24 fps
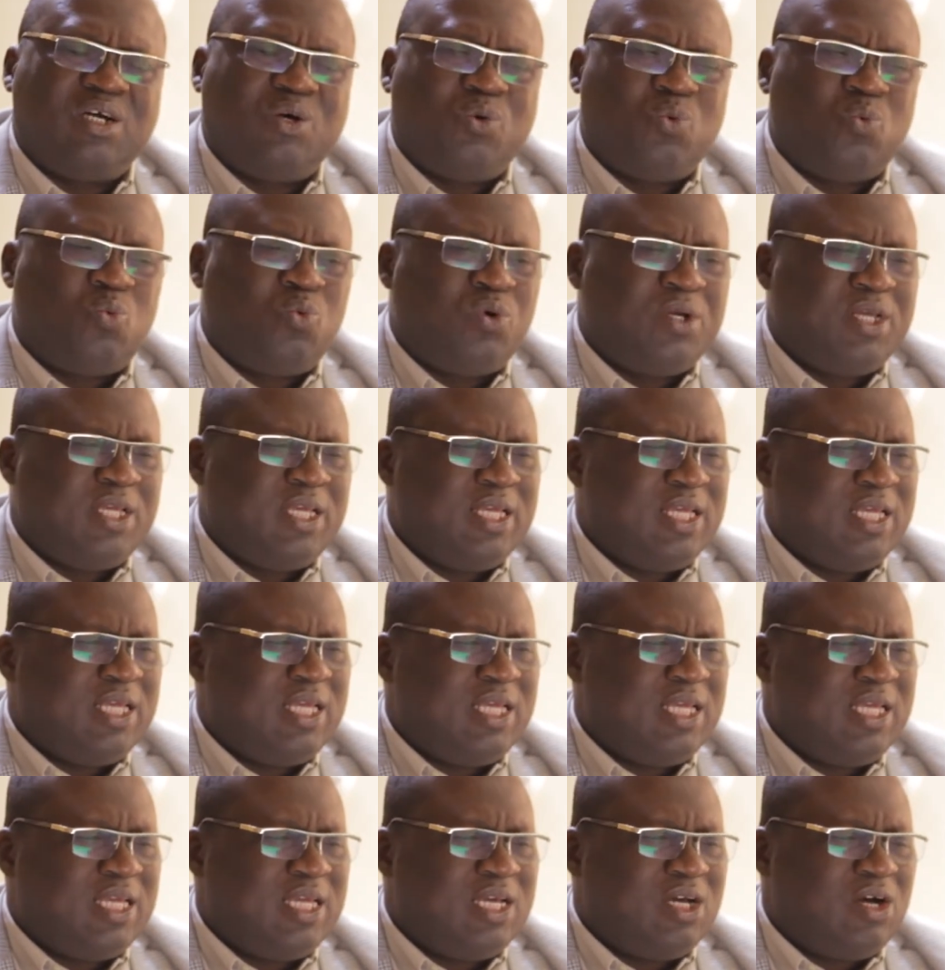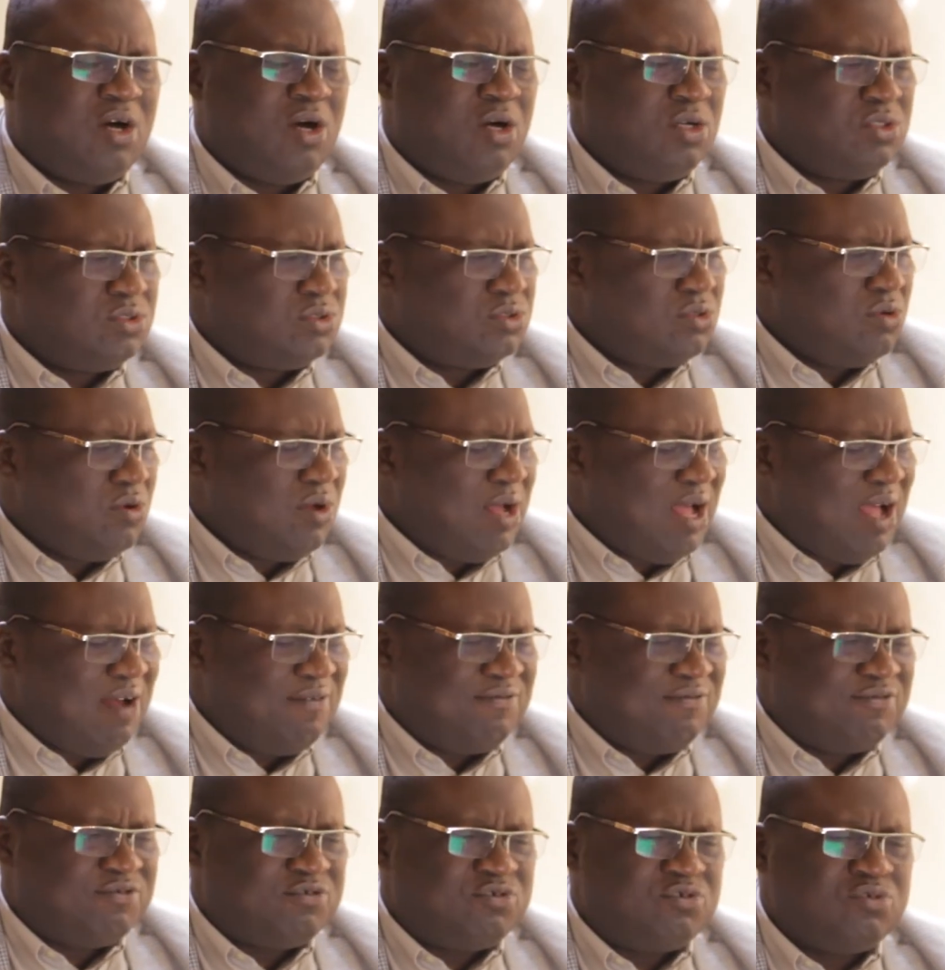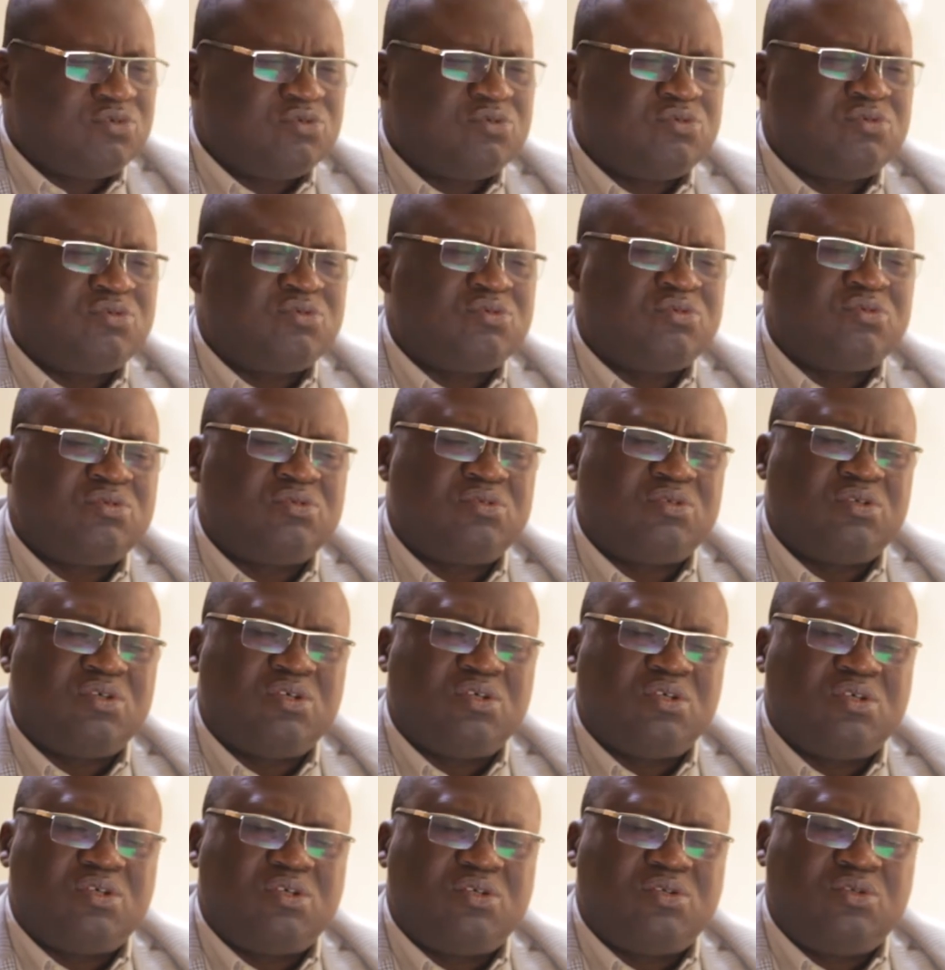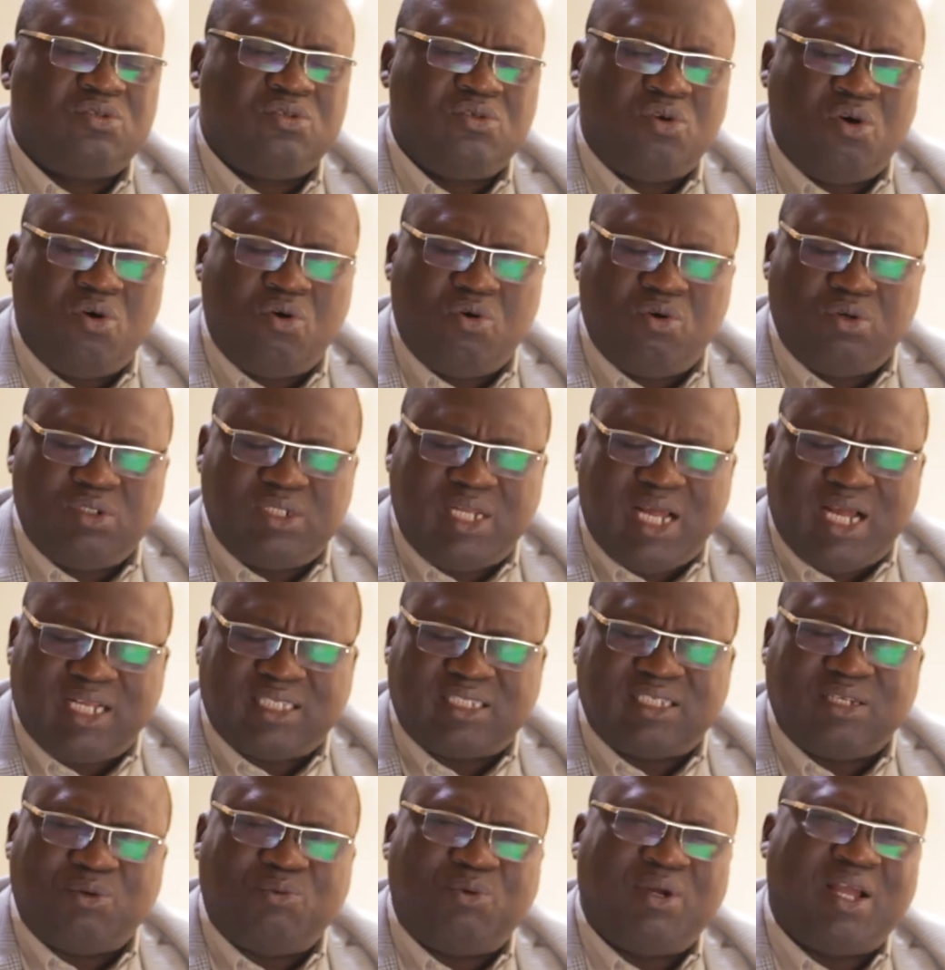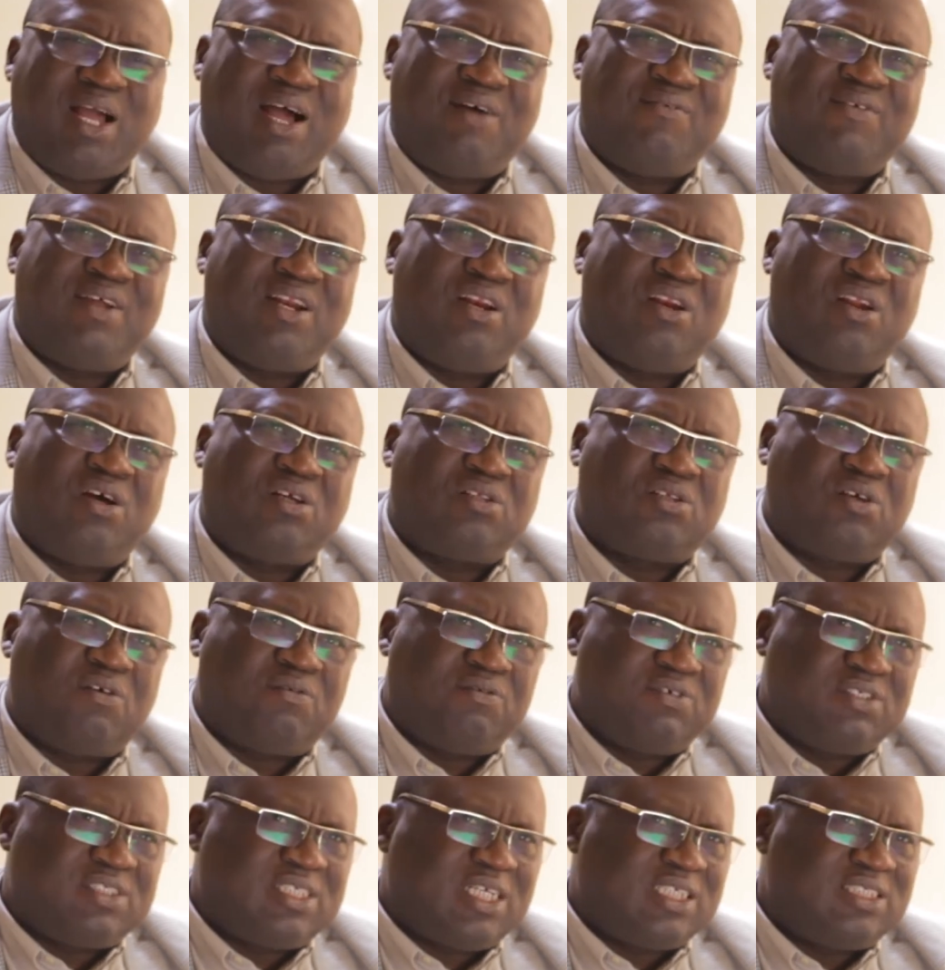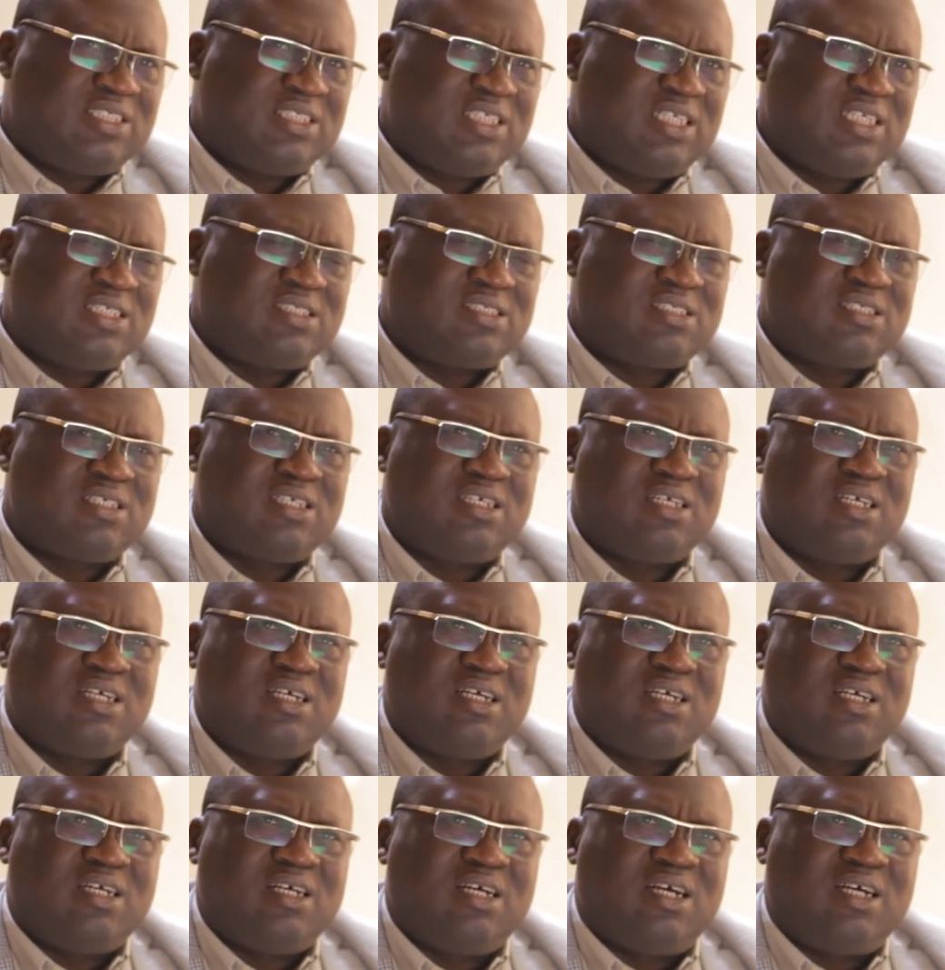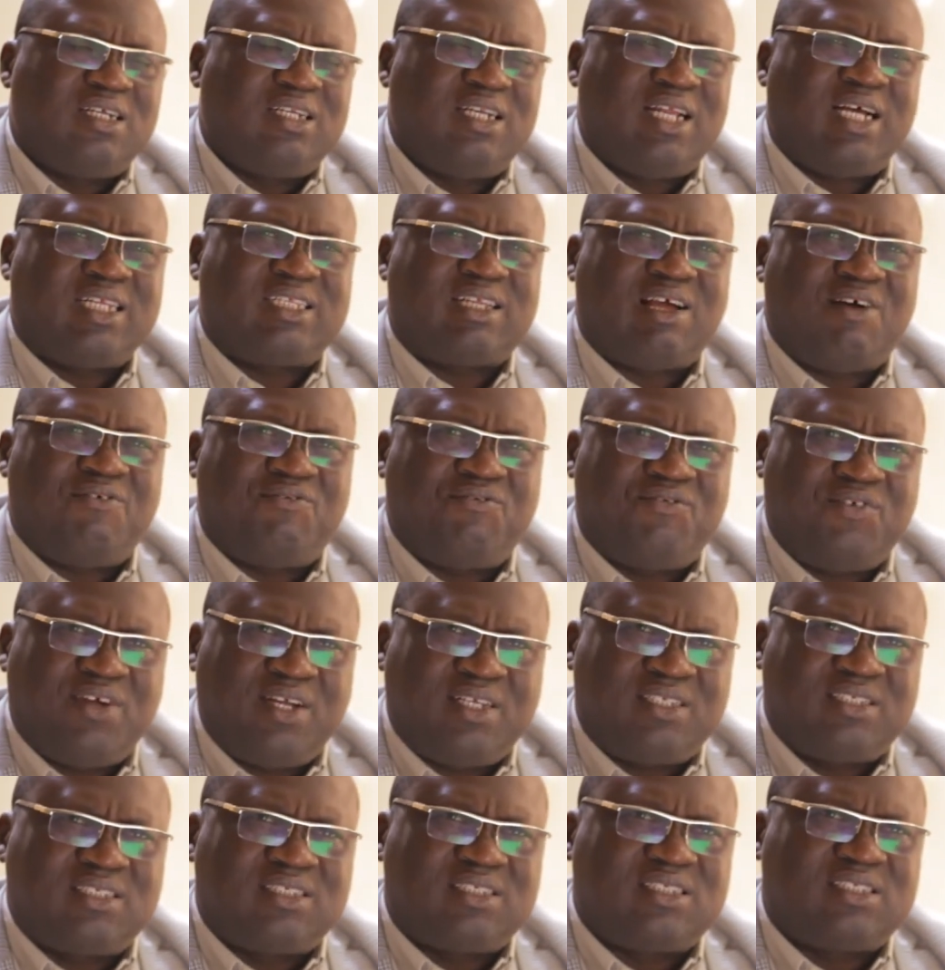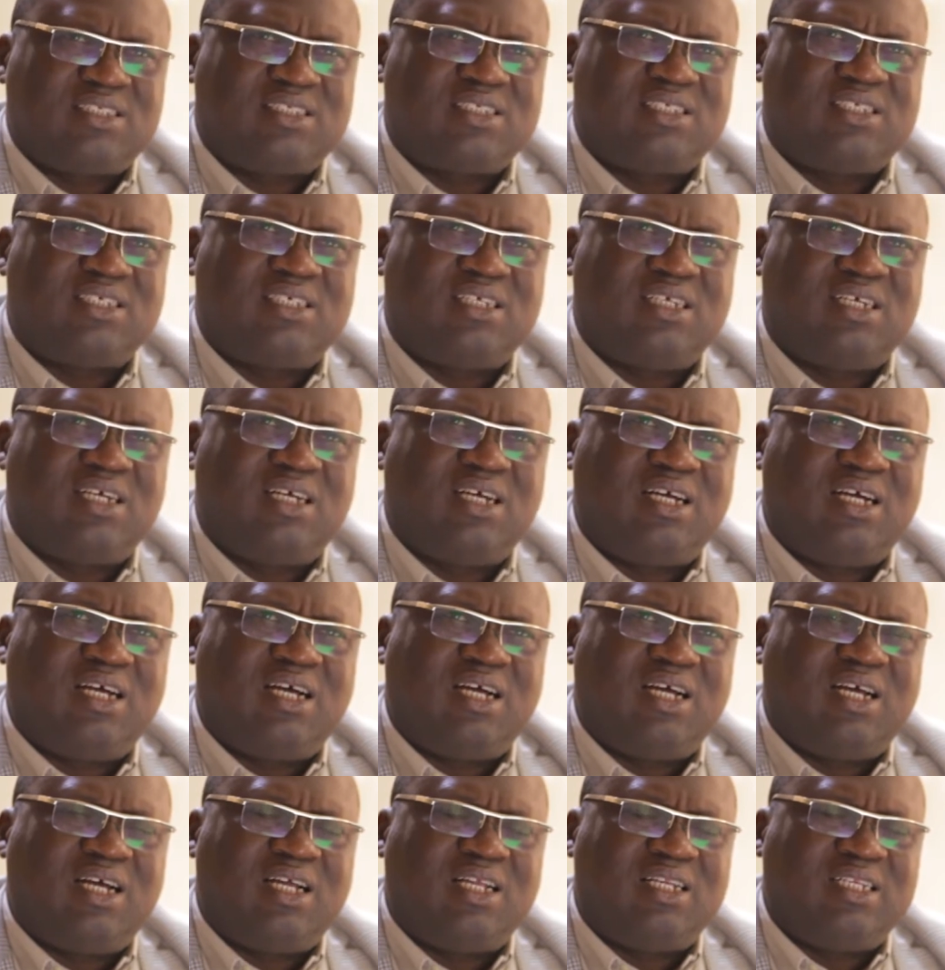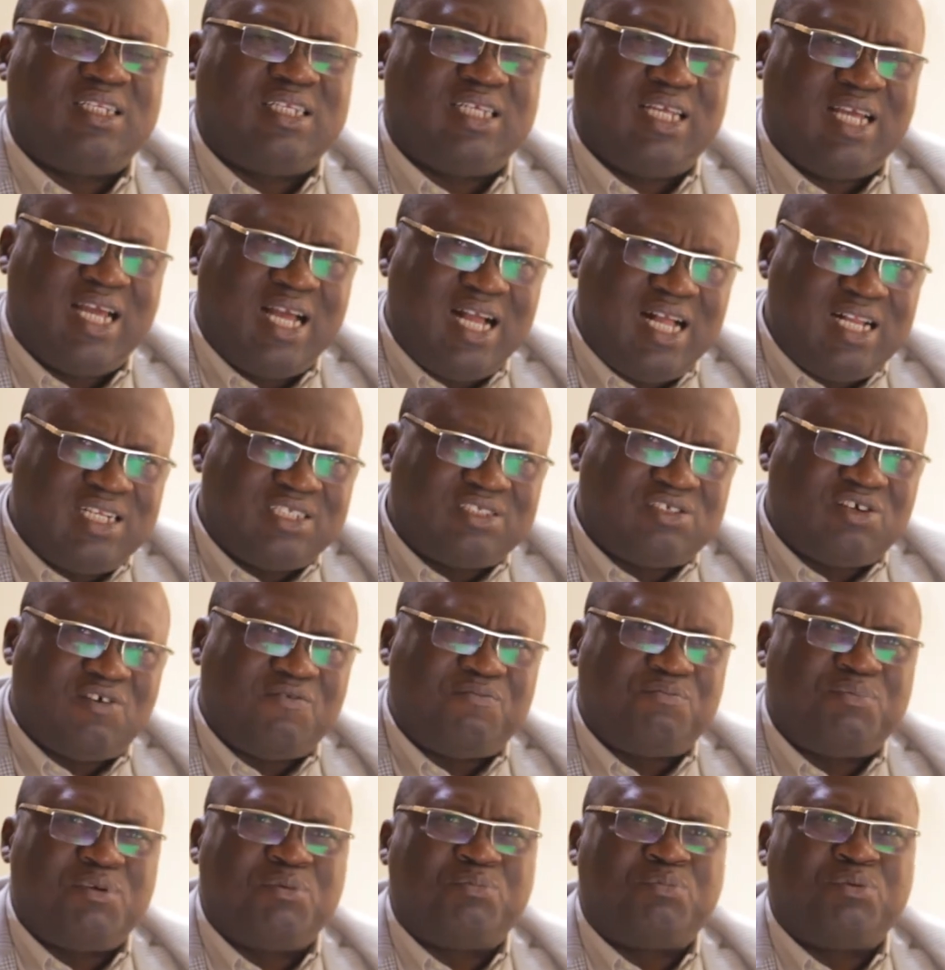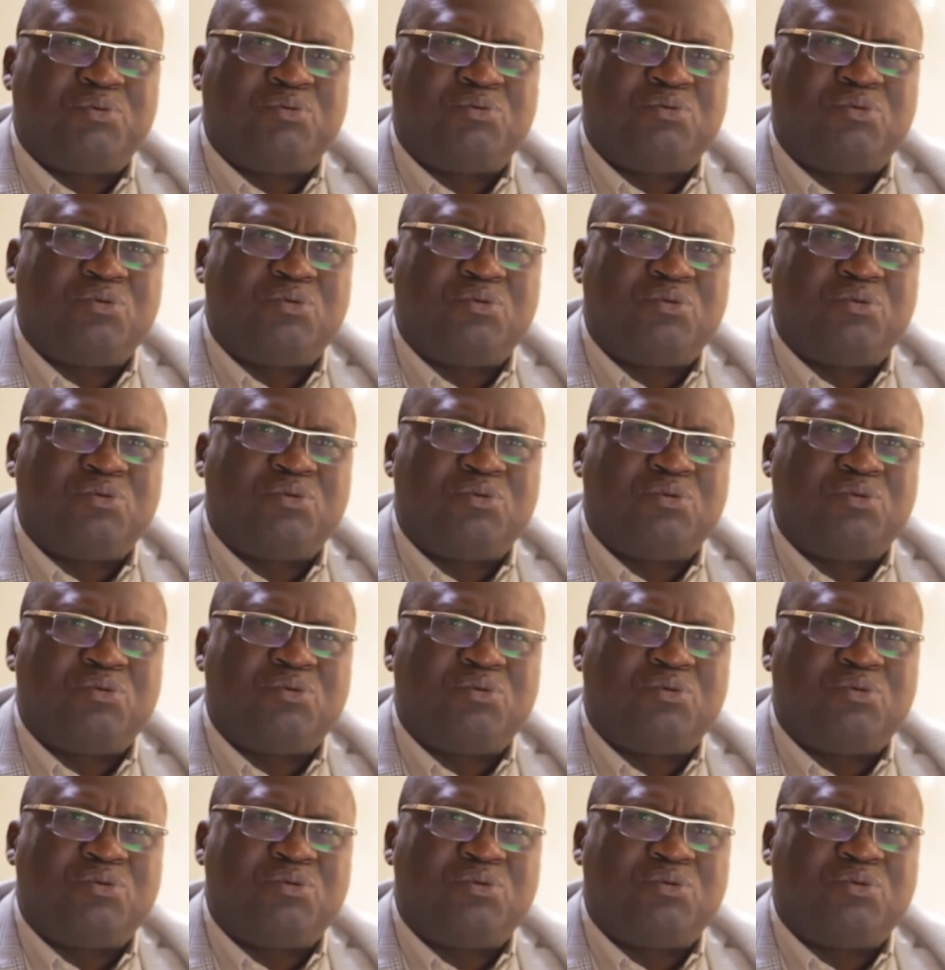We also have to know that we have a lot of researches that affects the health of people.